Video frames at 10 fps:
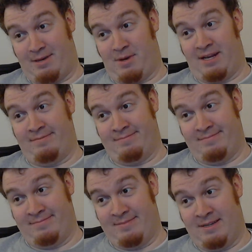come on.
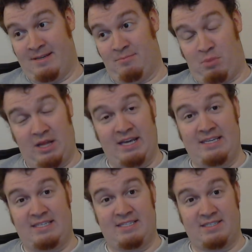
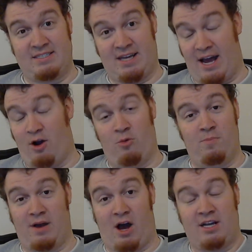Please, I
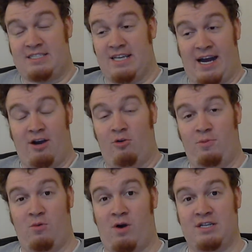hope, honestly, I
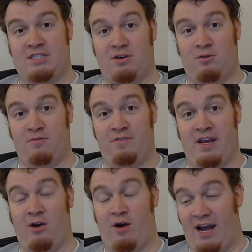hope you watch the whole
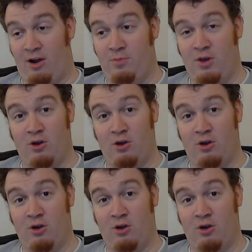video. I hope